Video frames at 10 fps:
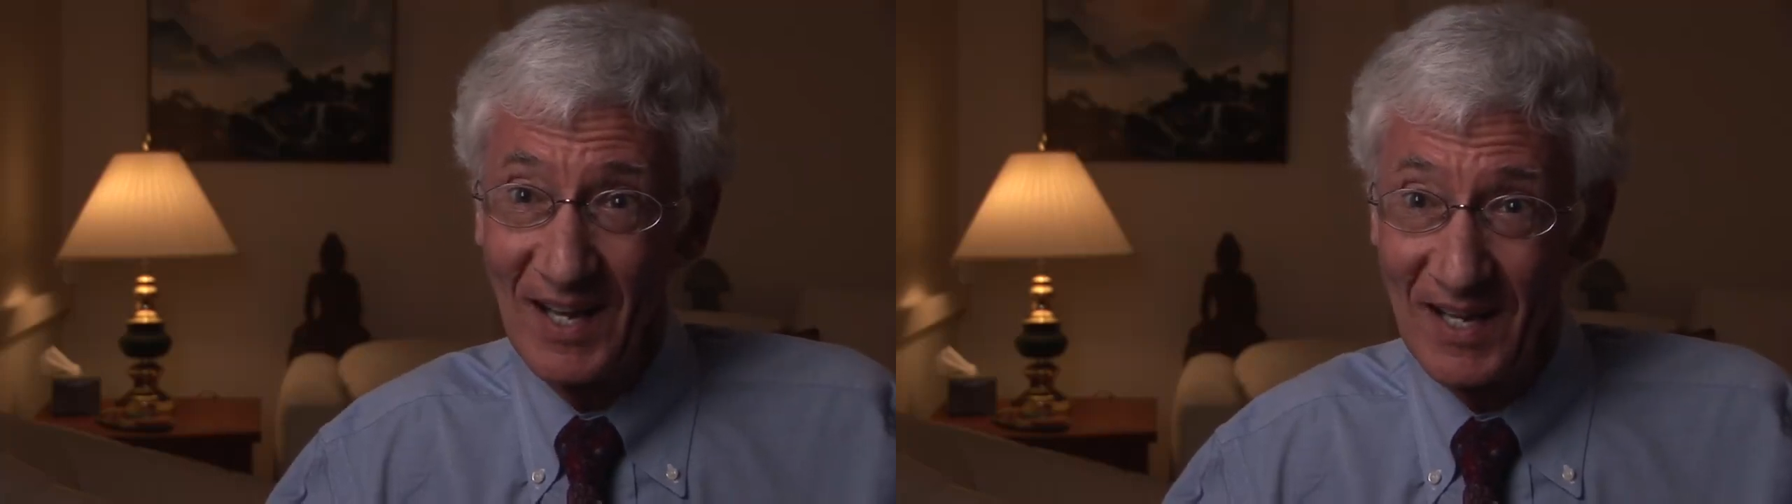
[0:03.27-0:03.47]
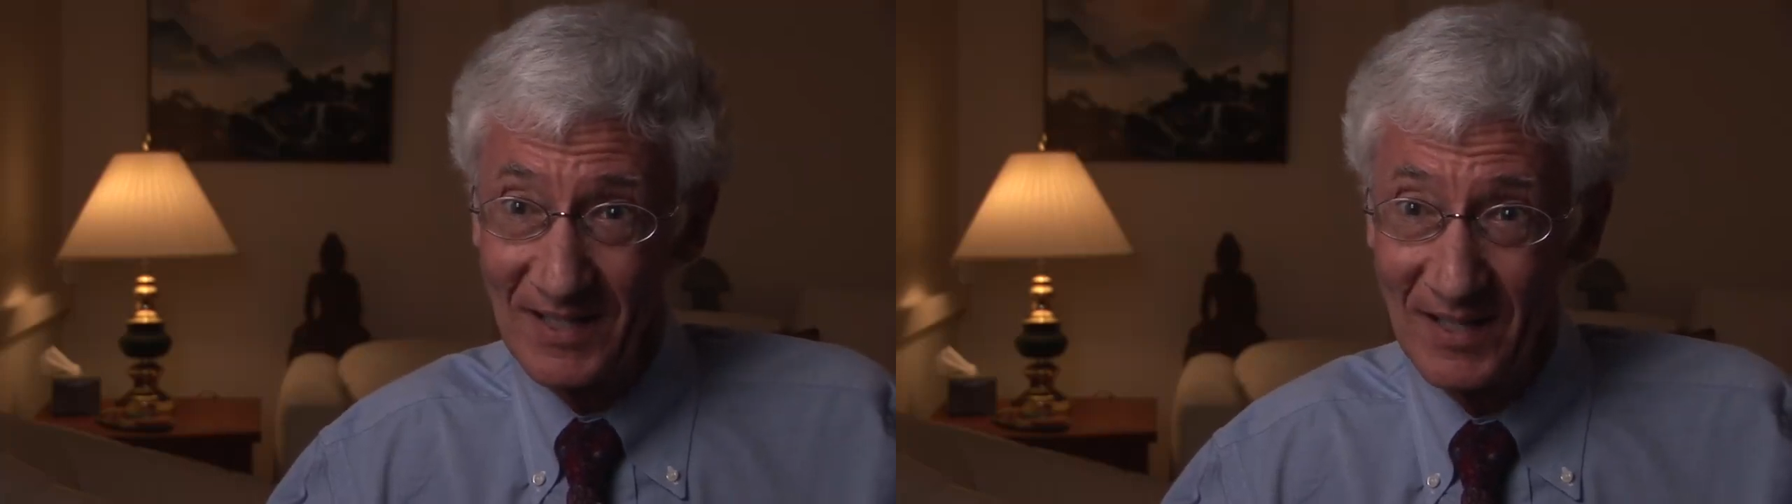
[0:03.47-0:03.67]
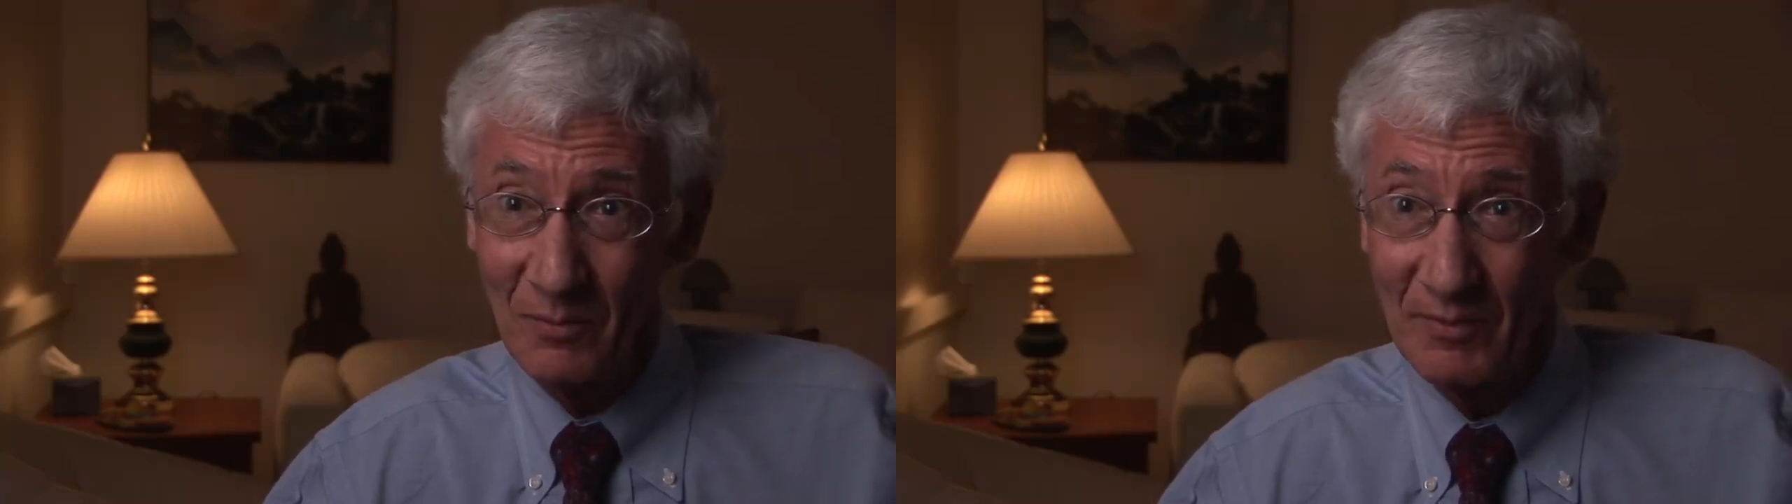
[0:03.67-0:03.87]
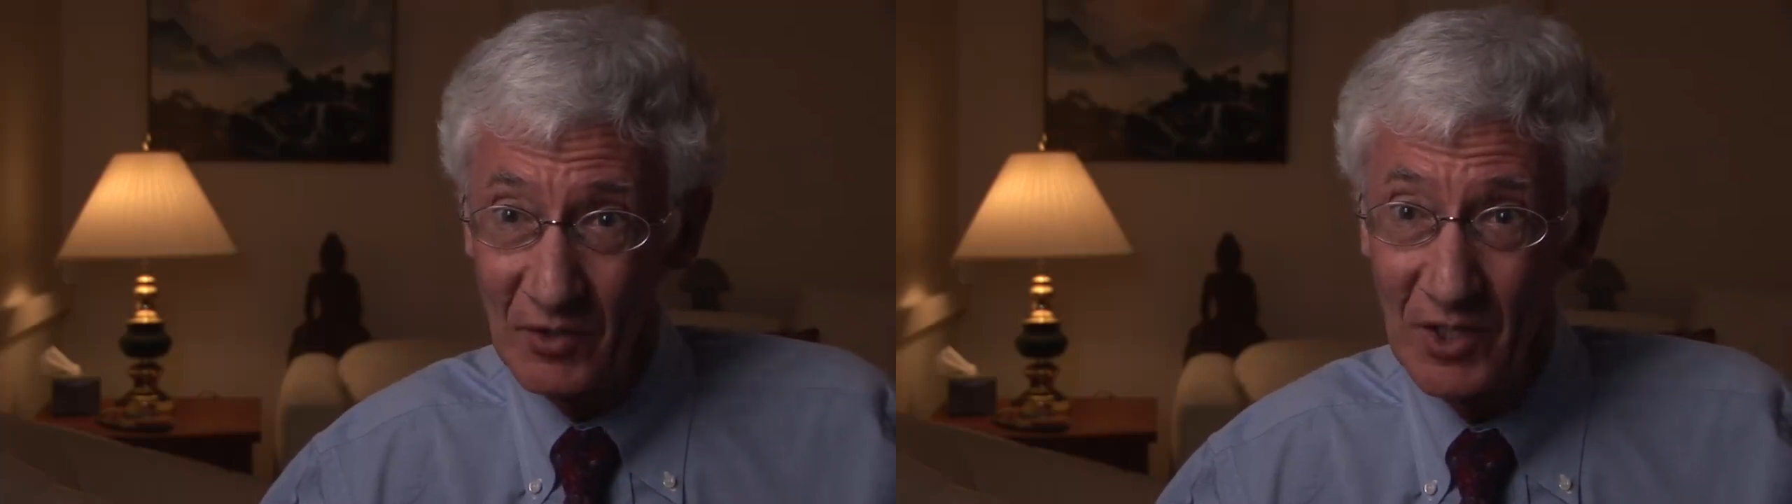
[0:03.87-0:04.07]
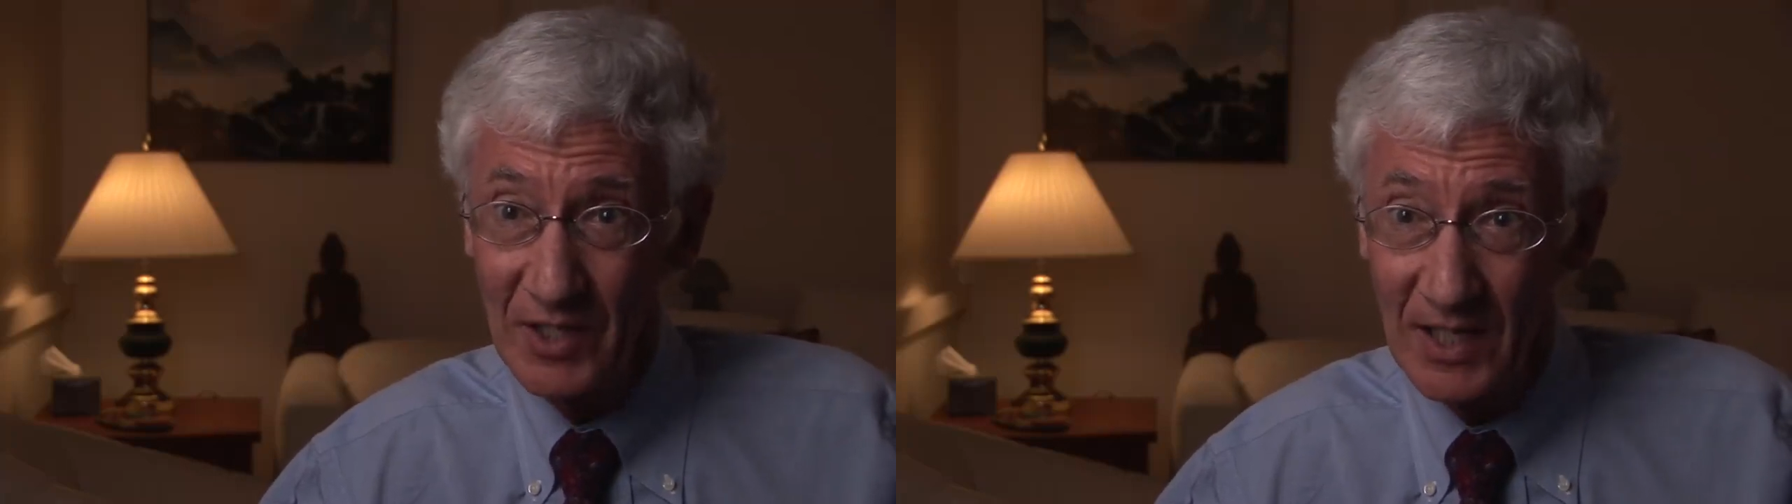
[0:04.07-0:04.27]
is that we've
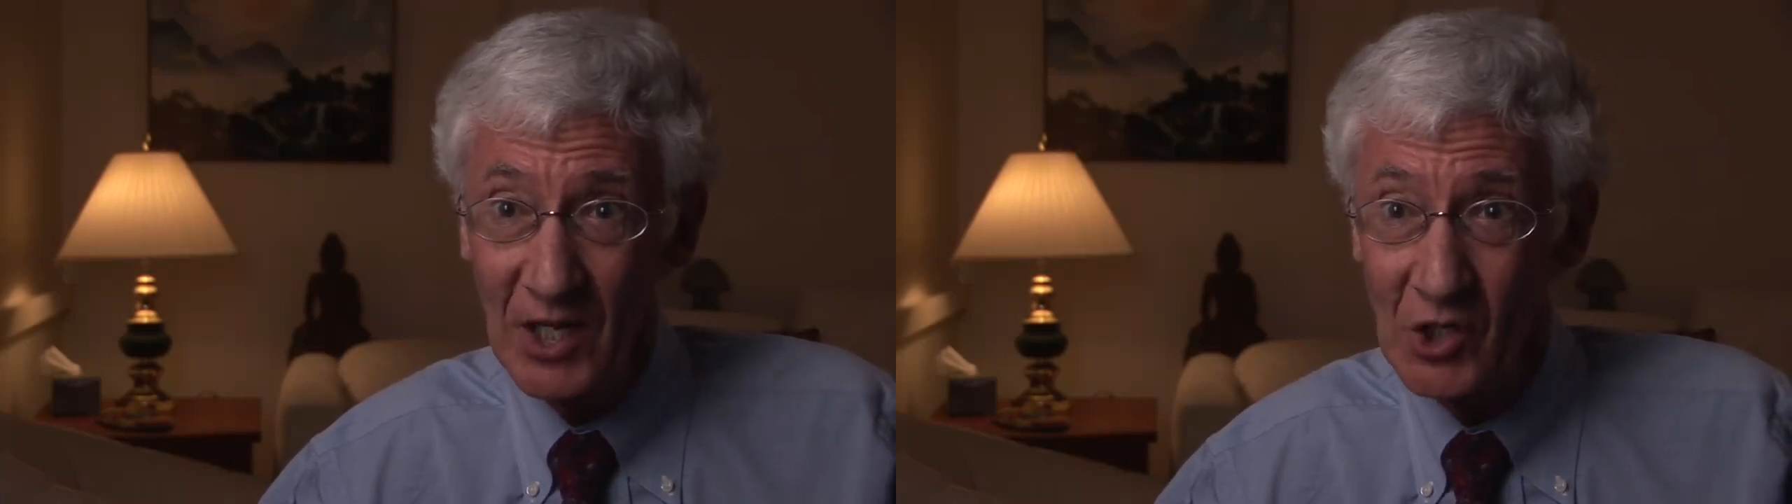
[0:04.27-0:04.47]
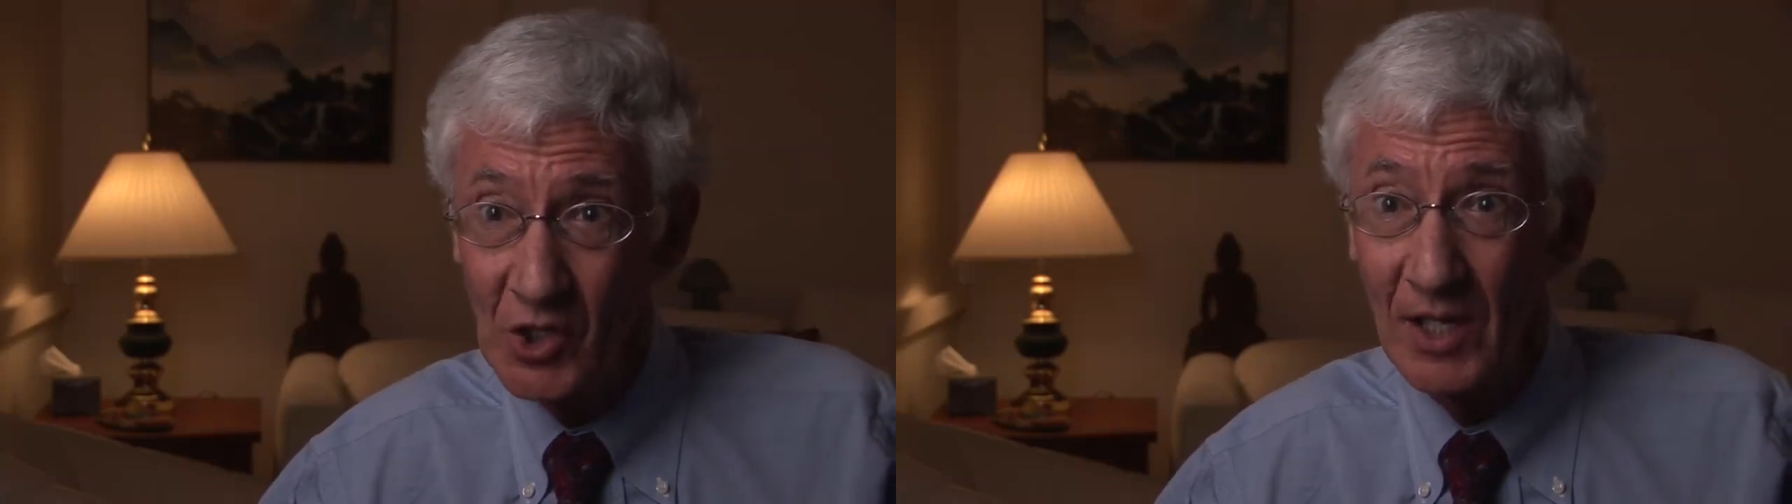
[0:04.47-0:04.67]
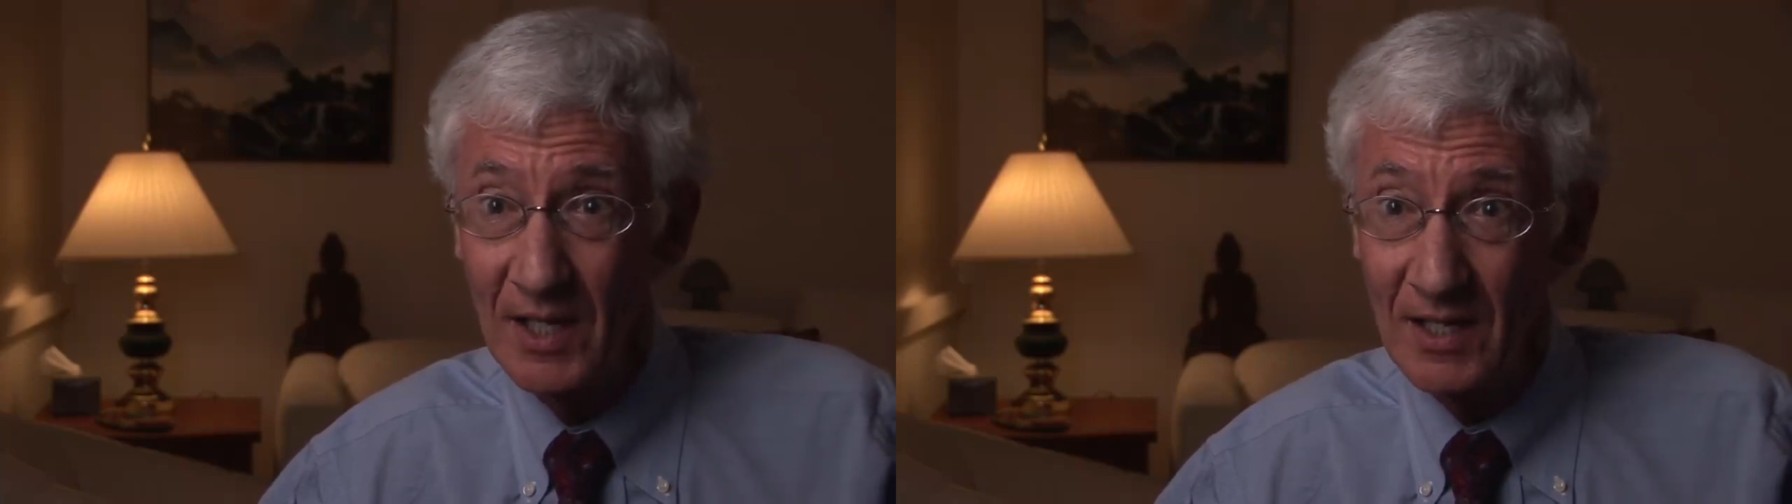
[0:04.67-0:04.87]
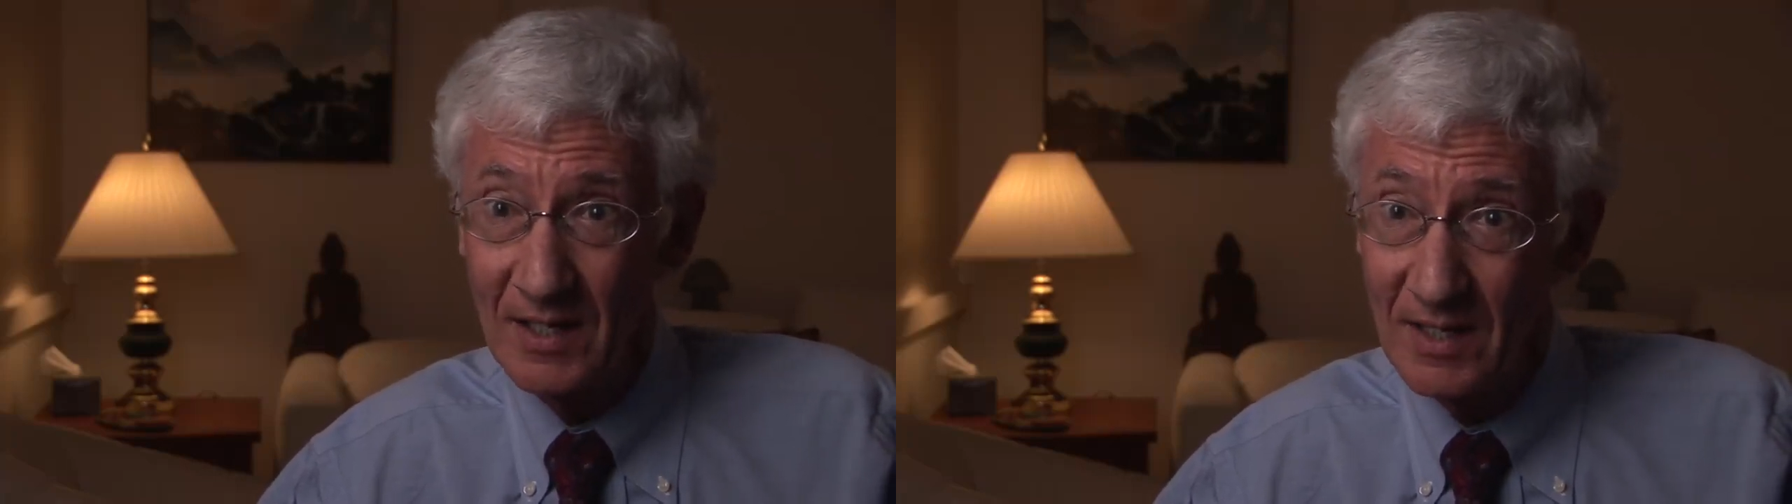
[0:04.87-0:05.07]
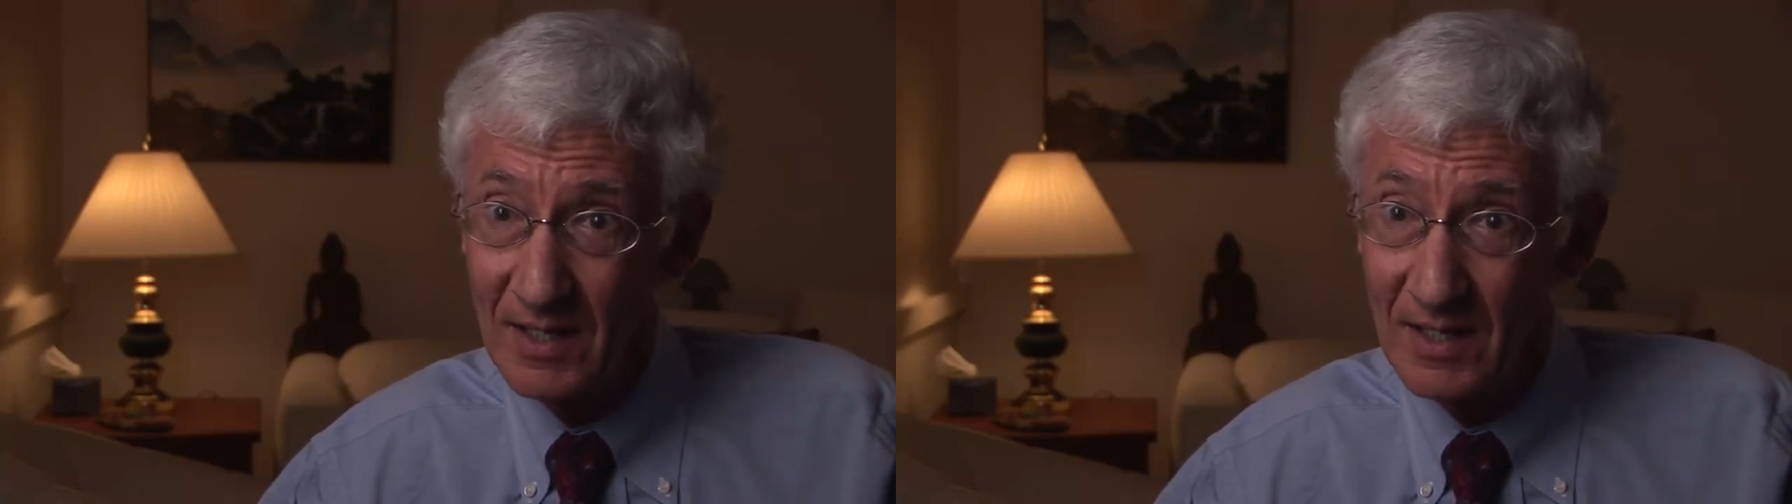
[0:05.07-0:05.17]
just initiated